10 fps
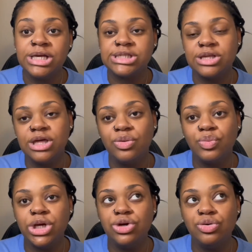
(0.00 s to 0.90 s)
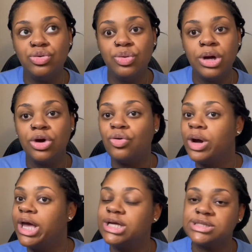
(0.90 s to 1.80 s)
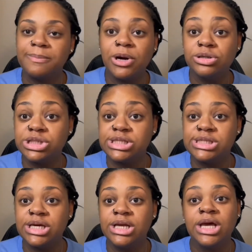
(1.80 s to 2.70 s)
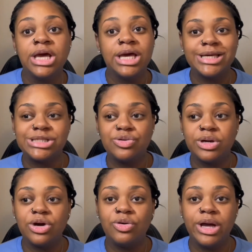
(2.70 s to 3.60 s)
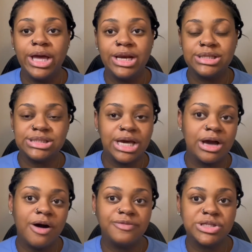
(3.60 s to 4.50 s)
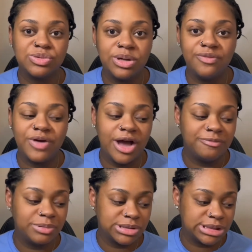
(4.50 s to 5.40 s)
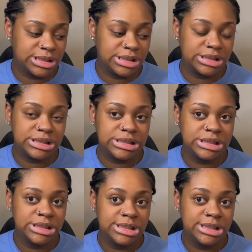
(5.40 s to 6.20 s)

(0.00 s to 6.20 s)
So then when you go ahead to purchase it, it's going to go ahead and take off the twenty-five percent.